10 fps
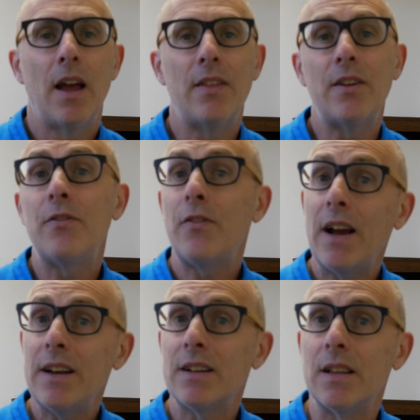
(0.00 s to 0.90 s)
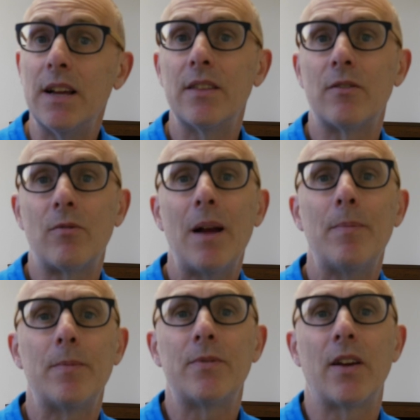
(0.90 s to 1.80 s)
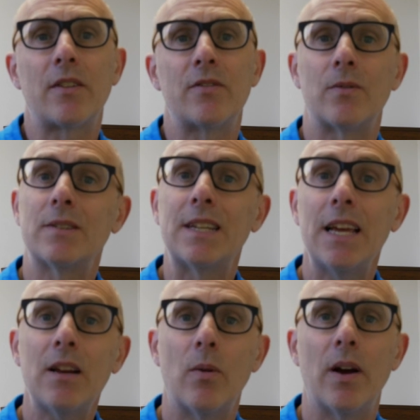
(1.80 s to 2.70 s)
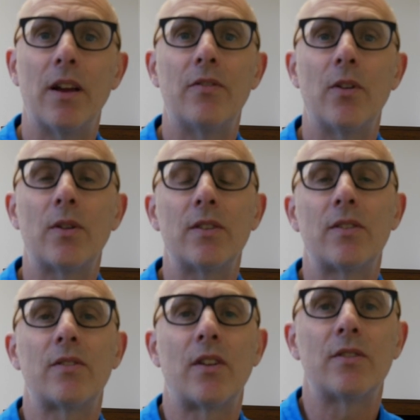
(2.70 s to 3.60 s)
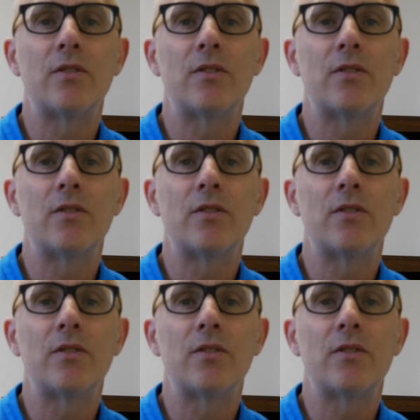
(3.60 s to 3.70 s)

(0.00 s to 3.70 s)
And then finally, the wrap-up section, or takeaway, focuses on